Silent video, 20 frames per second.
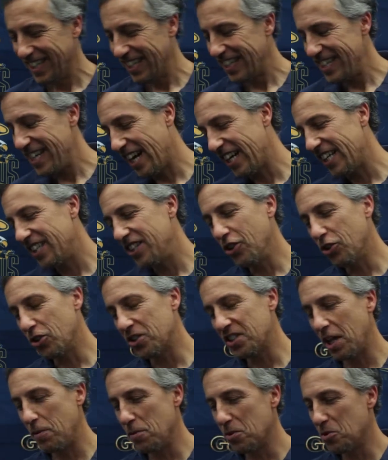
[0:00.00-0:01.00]
Yeah,
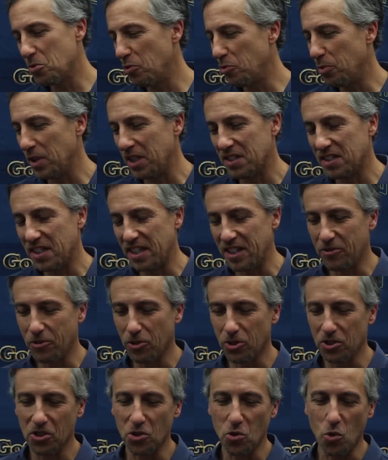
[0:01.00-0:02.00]
same as we've been saying
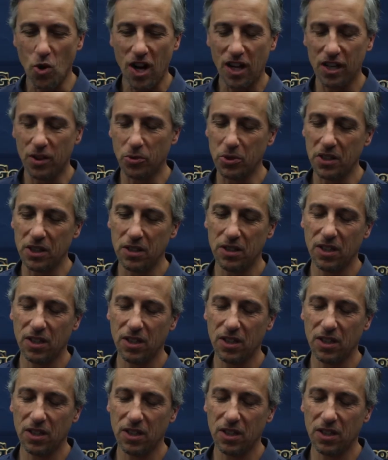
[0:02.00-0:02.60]
for a little while.